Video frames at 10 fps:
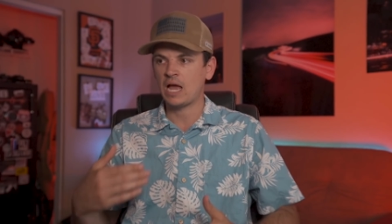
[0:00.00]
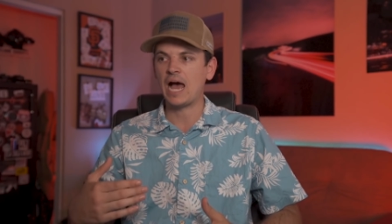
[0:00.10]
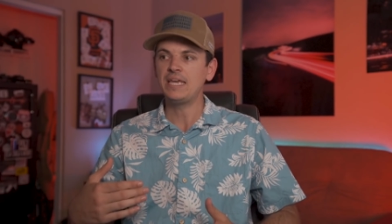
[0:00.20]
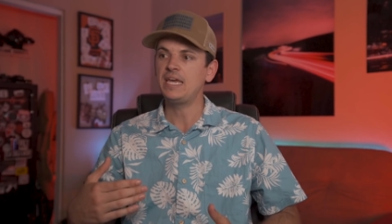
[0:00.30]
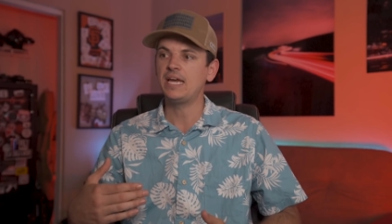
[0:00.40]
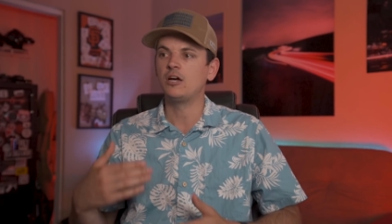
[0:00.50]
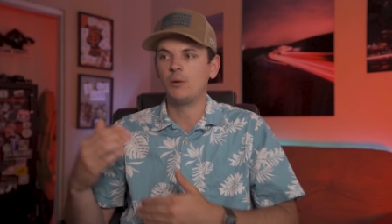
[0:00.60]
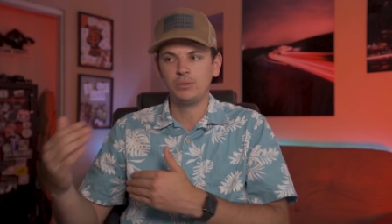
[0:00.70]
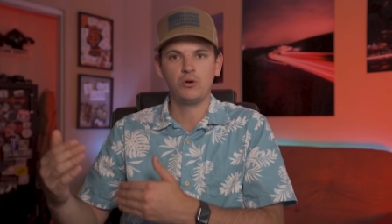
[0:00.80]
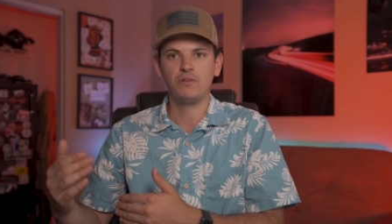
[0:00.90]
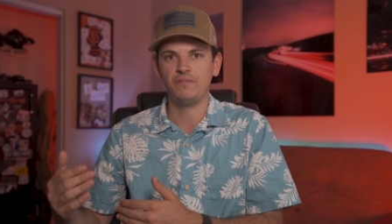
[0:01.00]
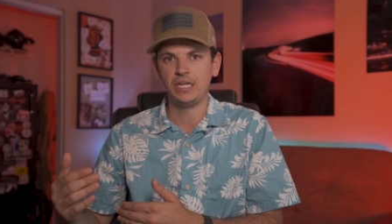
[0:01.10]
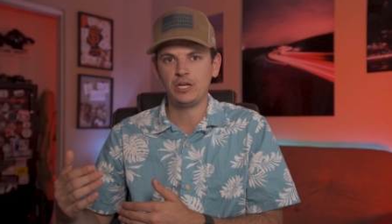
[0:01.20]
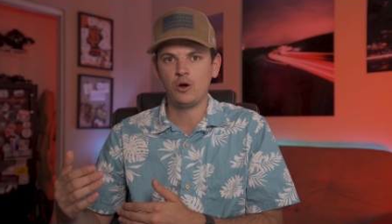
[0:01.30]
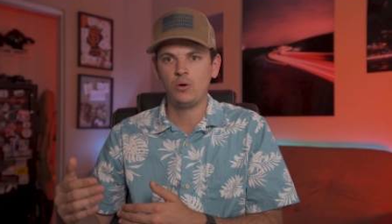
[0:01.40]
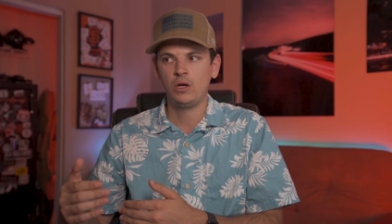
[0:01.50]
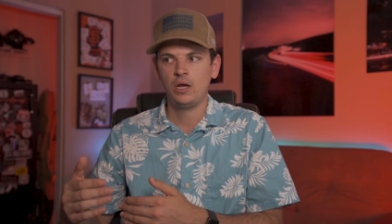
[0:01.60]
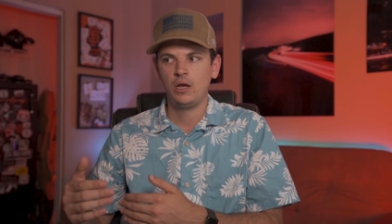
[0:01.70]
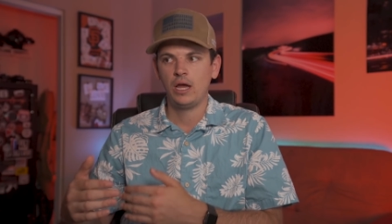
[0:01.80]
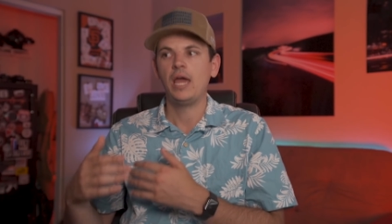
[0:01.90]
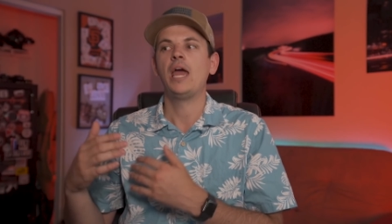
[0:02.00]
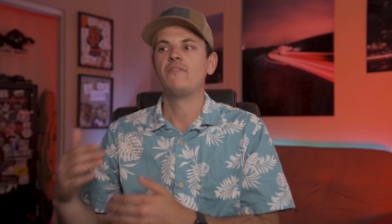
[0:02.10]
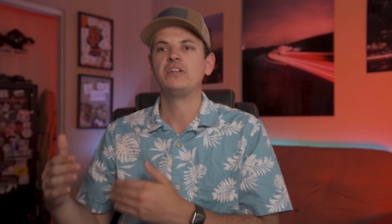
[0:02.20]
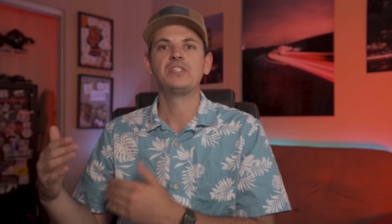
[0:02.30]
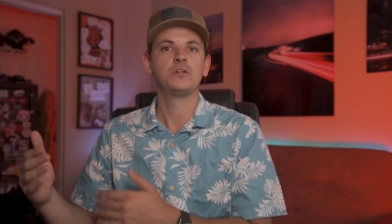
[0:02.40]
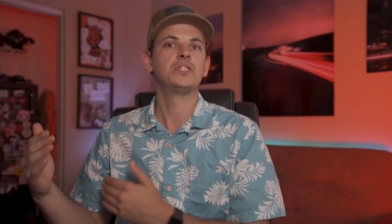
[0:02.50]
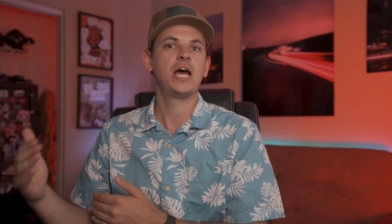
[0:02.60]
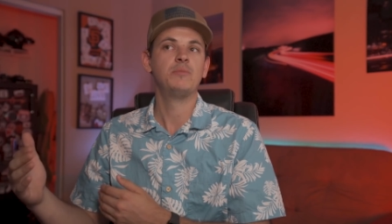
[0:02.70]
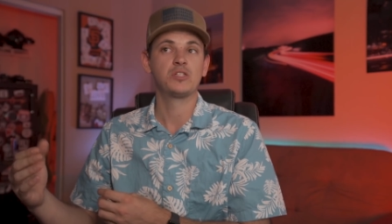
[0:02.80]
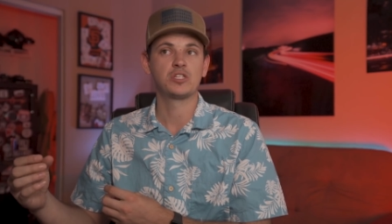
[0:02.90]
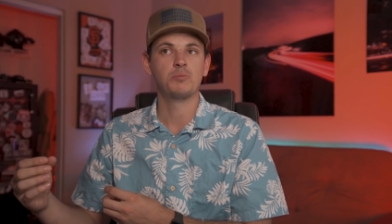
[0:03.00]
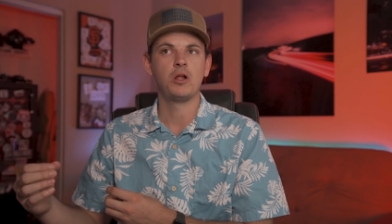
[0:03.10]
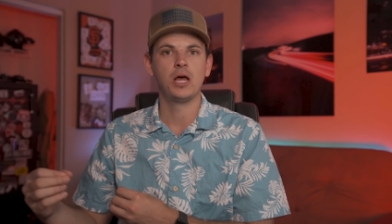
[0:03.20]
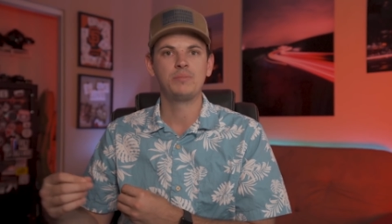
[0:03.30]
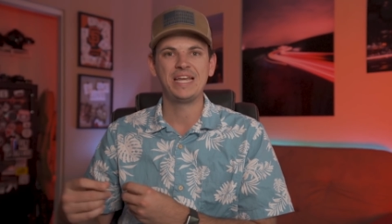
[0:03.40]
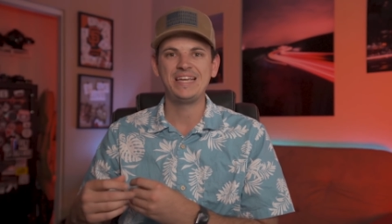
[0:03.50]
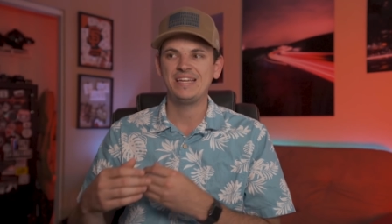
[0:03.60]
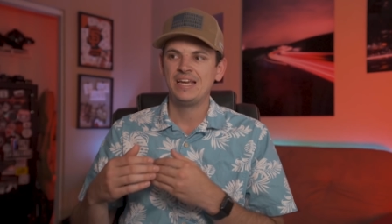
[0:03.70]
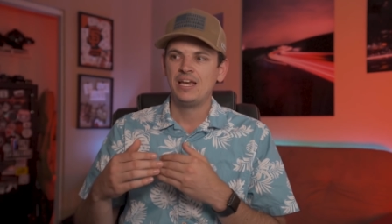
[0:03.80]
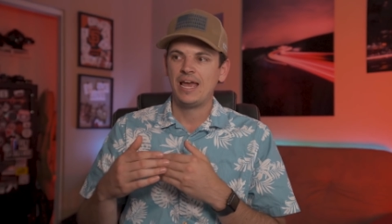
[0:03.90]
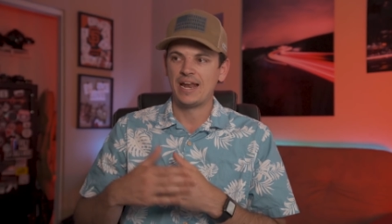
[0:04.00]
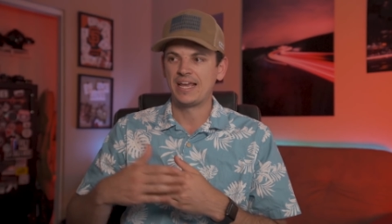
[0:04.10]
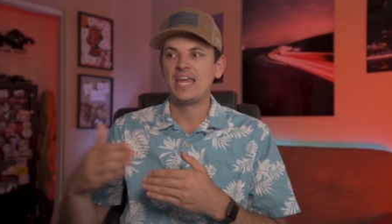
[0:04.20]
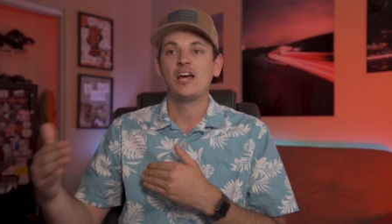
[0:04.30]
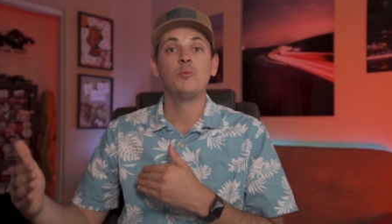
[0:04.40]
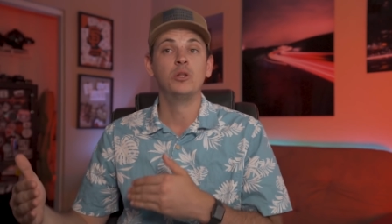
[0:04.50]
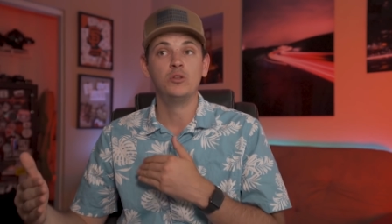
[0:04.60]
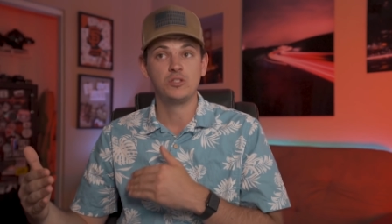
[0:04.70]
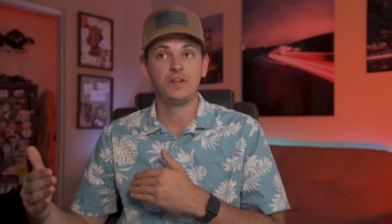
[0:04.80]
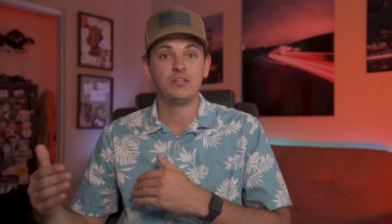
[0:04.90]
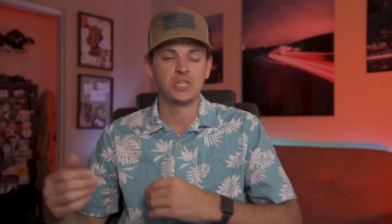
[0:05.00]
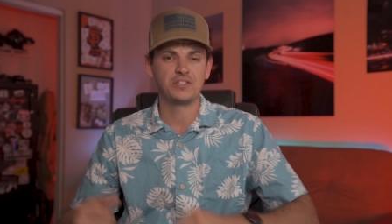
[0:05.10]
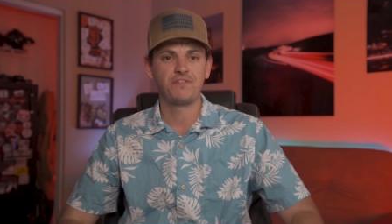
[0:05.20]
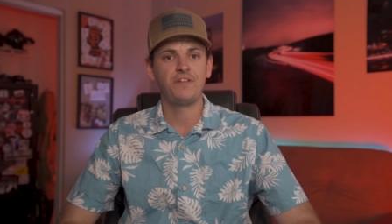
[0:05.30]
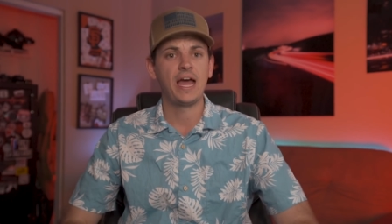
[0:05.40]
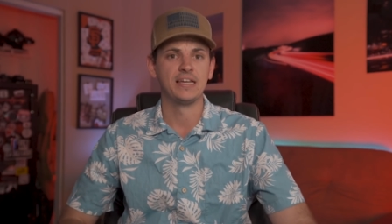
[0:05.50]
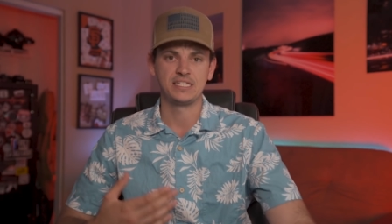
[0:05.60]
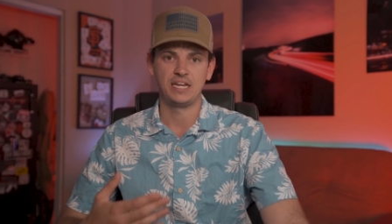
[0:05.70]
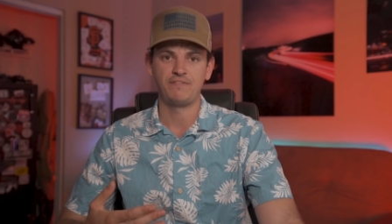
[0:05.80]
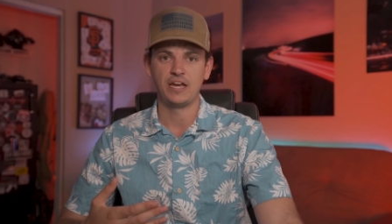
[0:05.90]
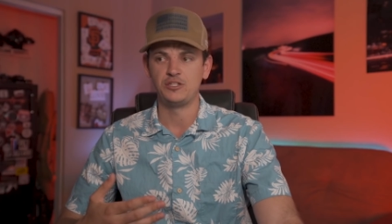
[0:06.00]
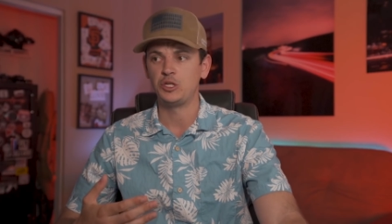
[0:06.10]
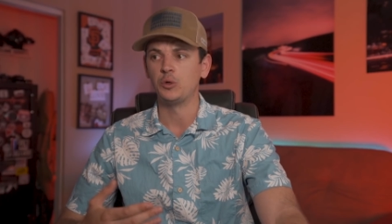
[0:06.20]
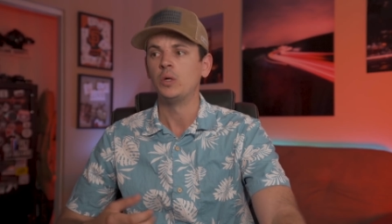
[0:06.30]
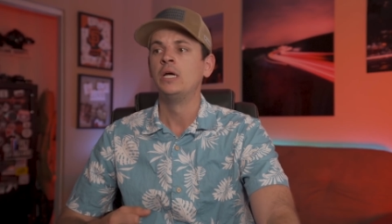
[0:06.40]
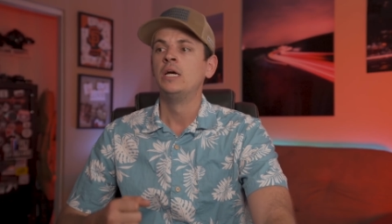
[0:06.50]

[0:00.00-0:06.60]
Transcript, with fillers: I can't upload a video every single time there's a small update and I can't upload those videos as fast if I do.